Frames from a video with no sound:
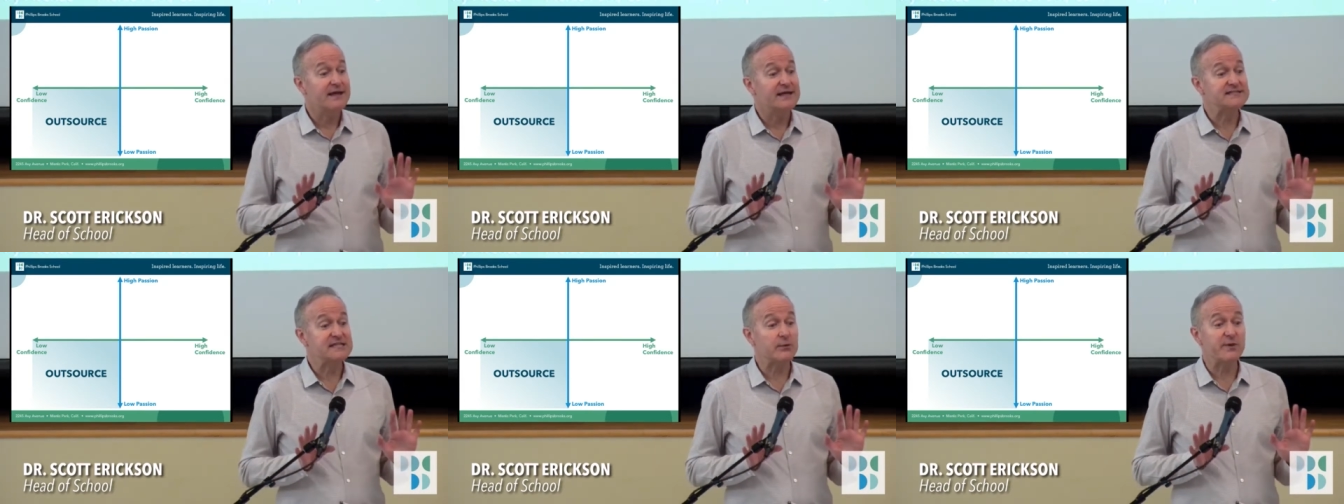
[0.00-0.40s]

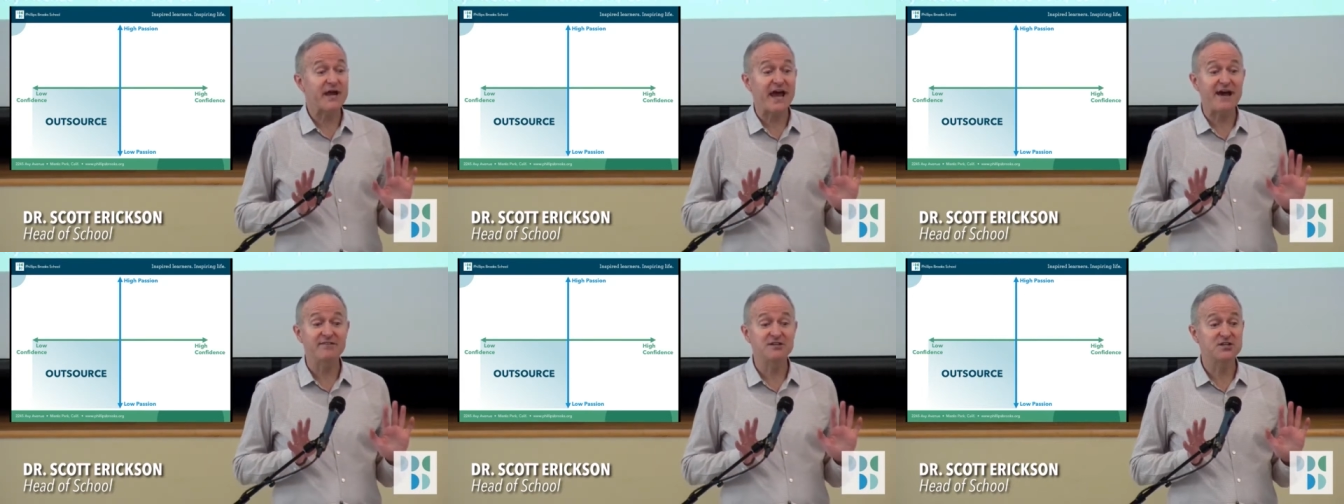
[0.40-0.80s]
is that we
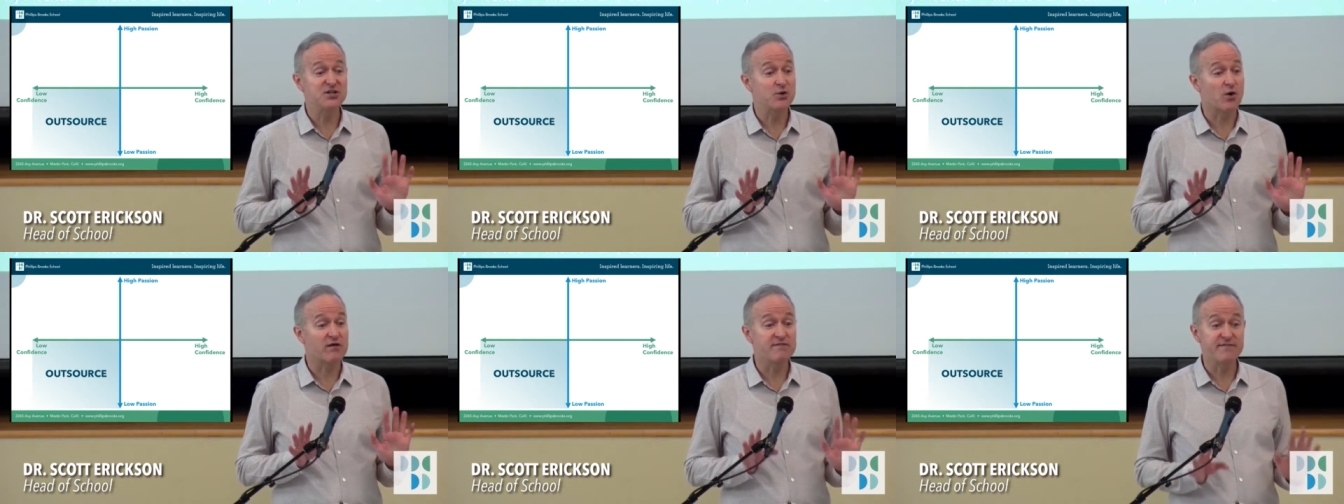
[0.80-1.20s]
have to
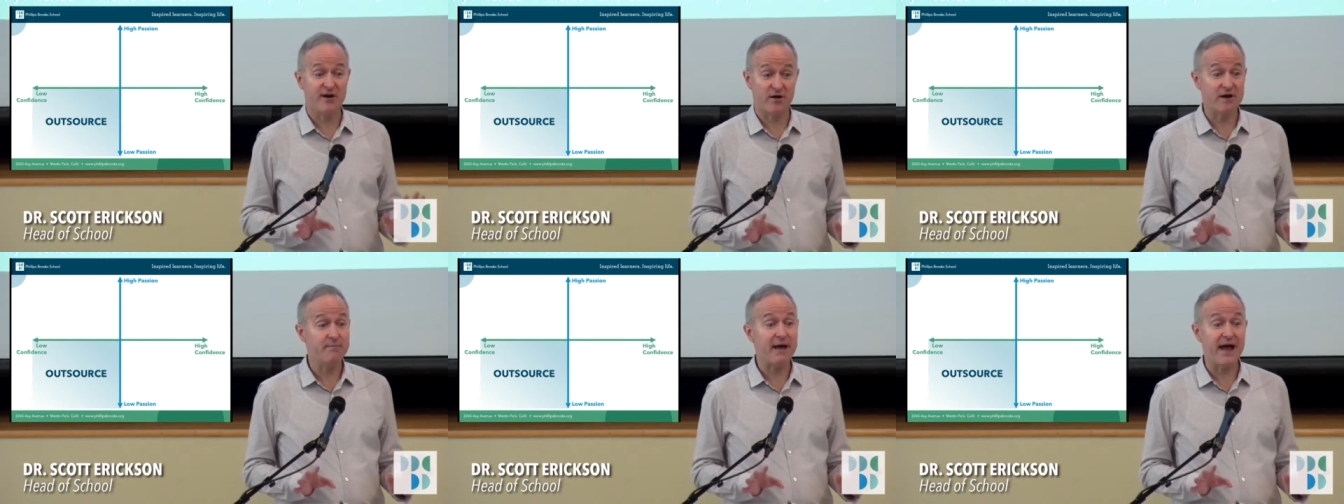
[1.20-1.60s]
do our
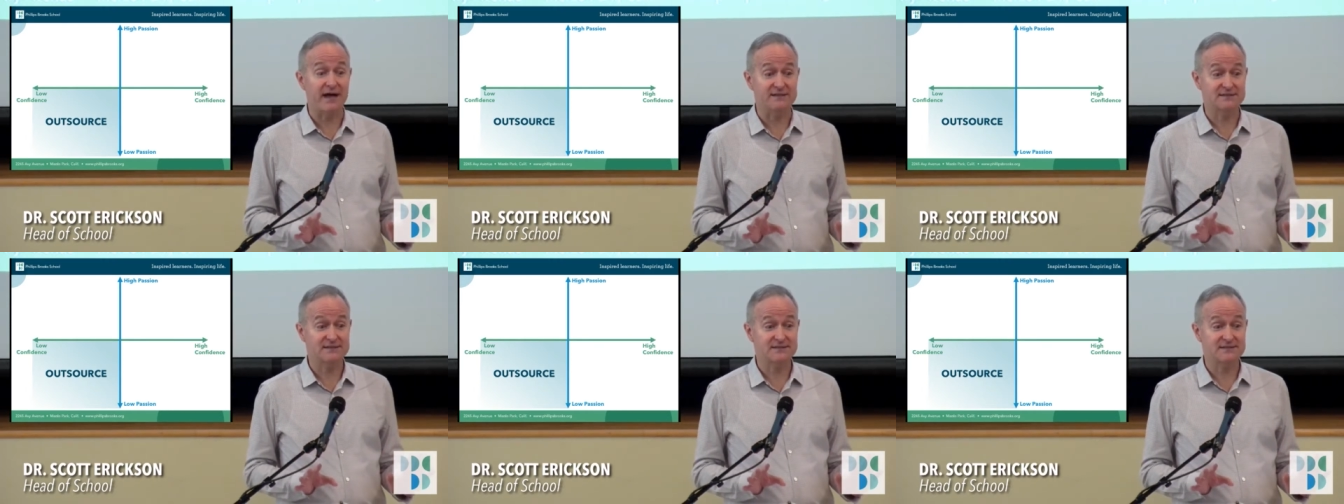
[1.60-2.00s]
very
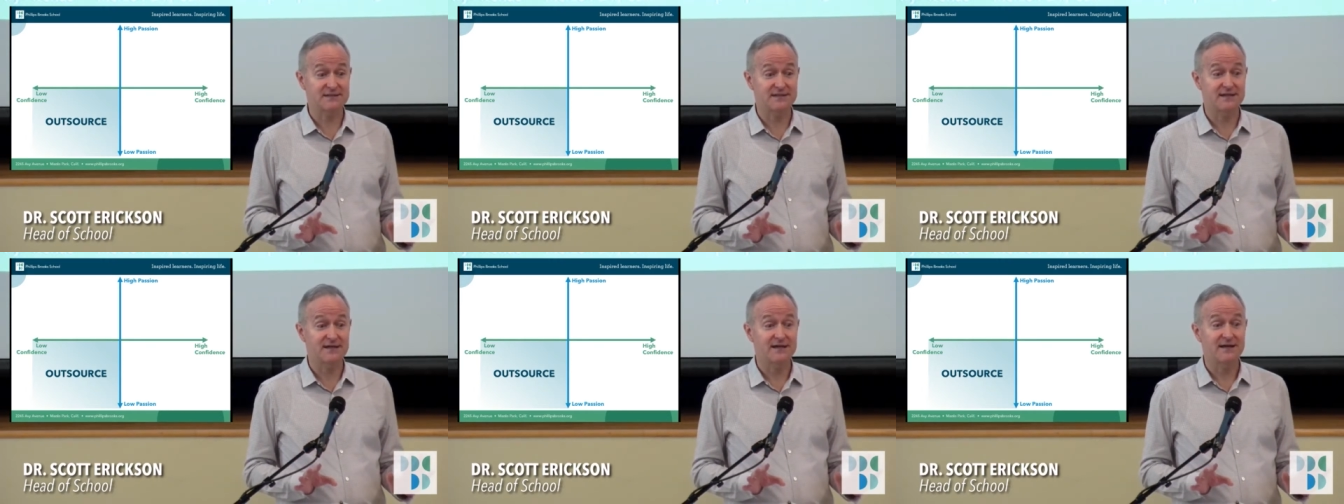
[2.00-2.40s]
best
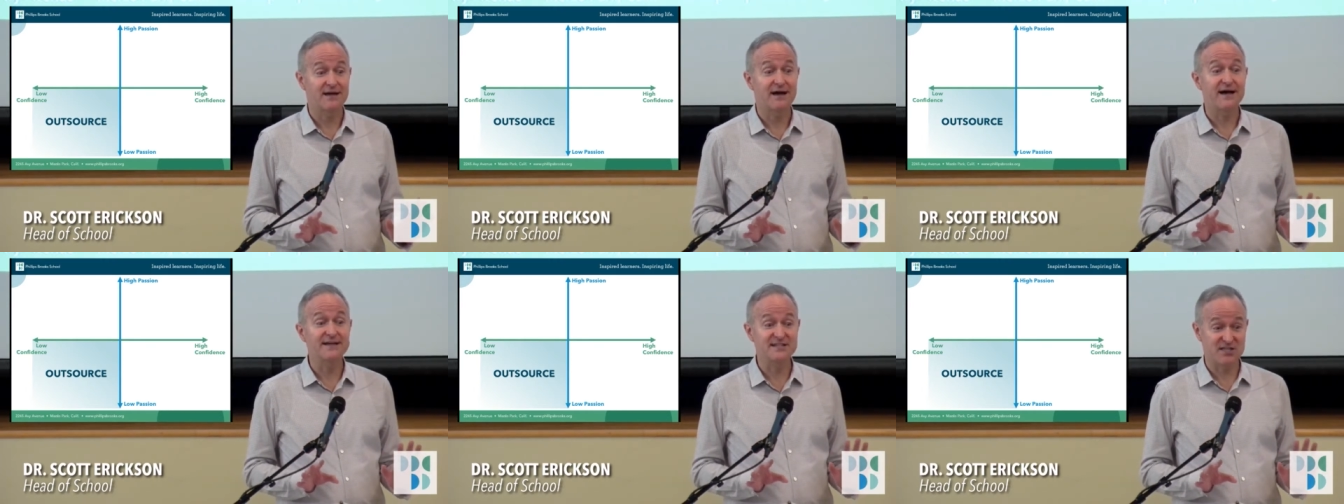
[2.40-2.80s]

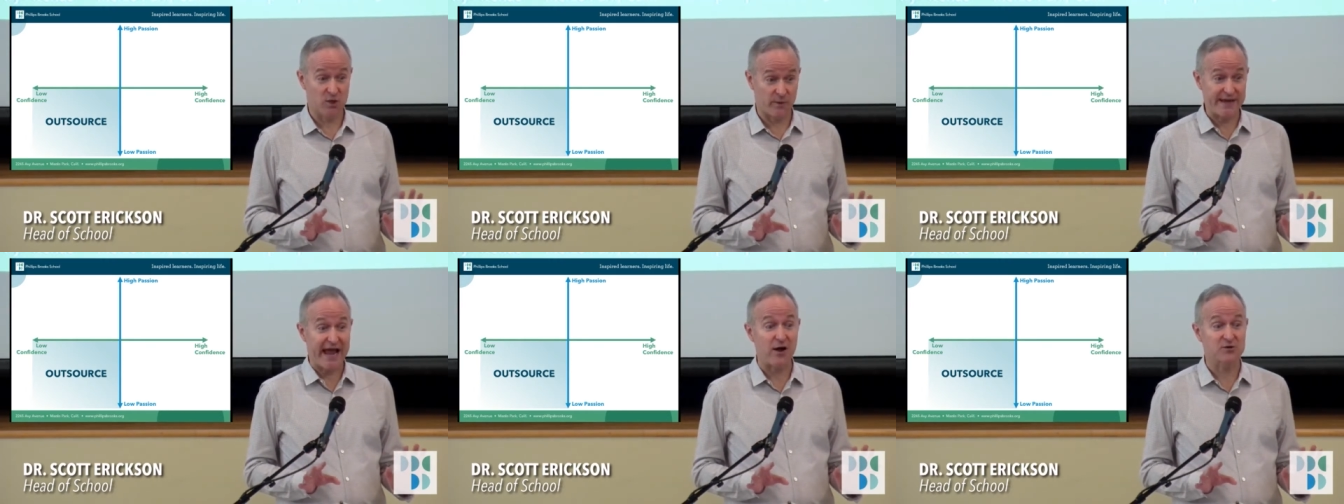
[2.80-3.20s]

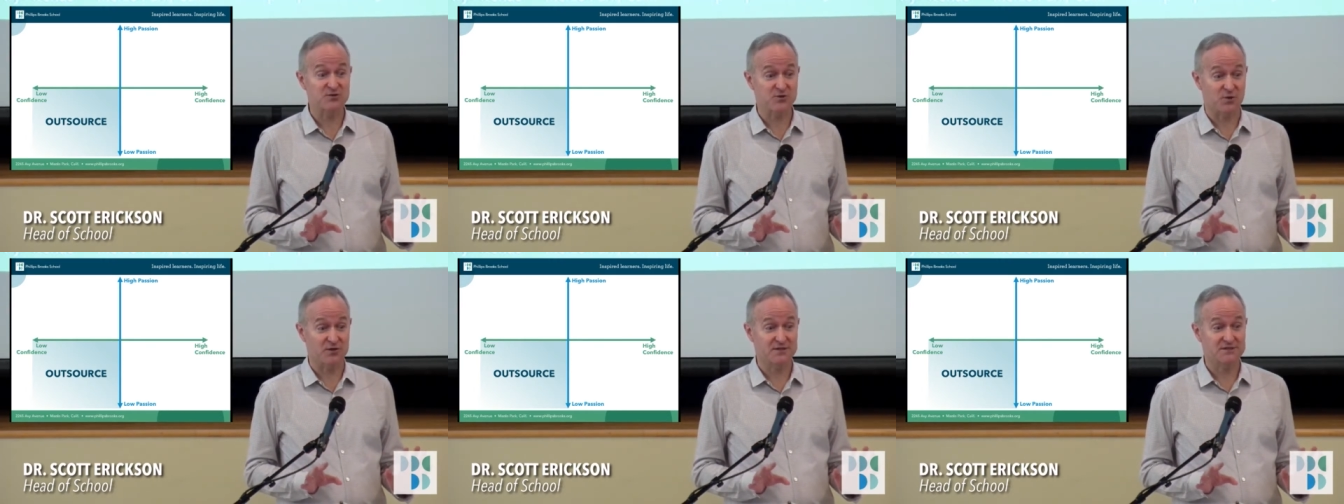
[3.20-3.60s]
until we
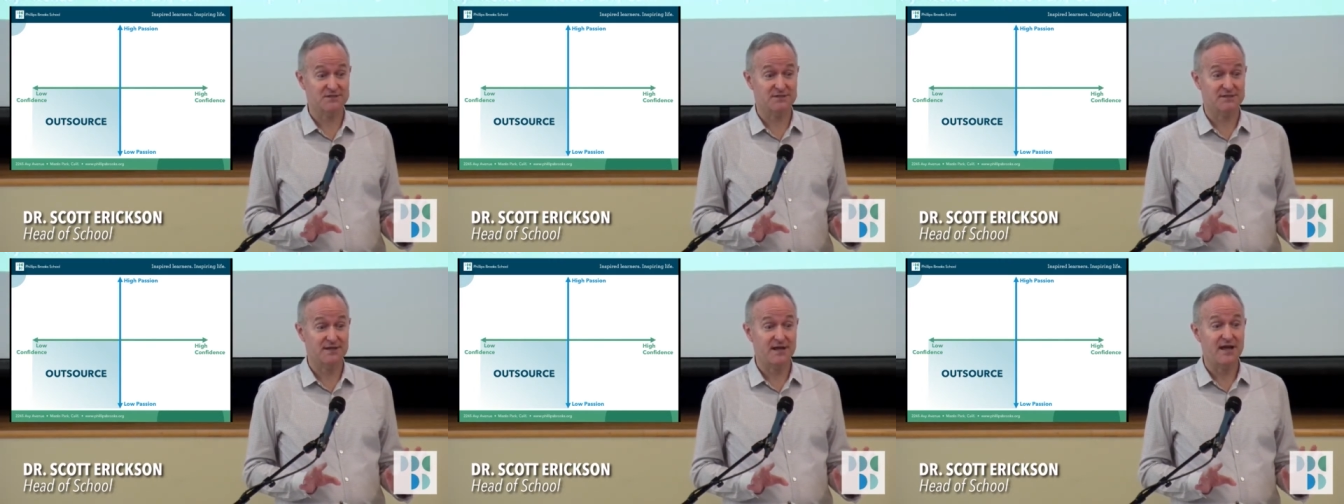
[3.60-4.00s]

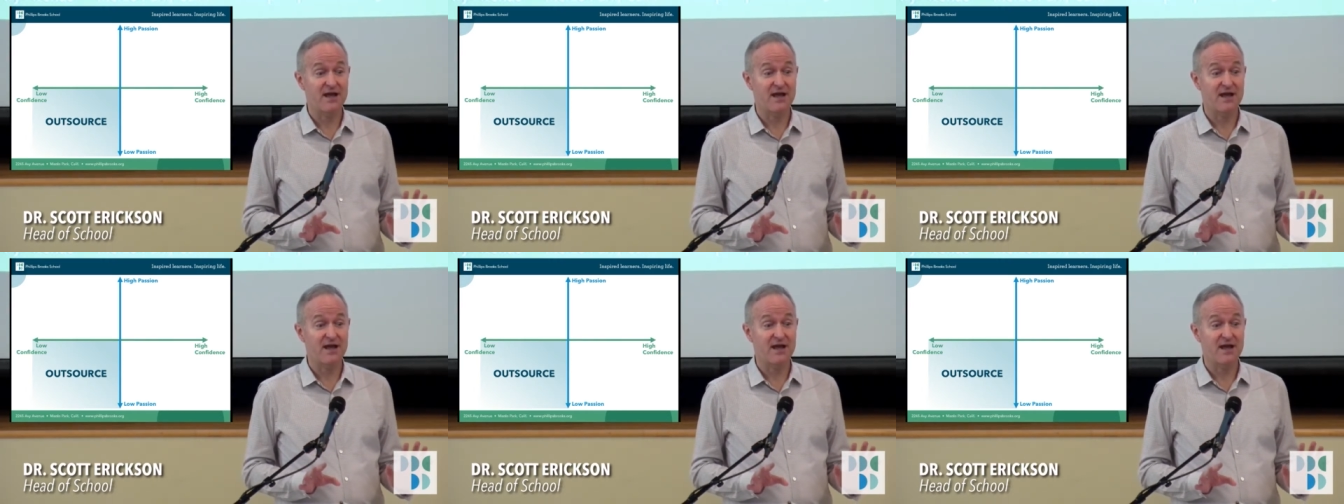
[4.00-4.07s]
outsource.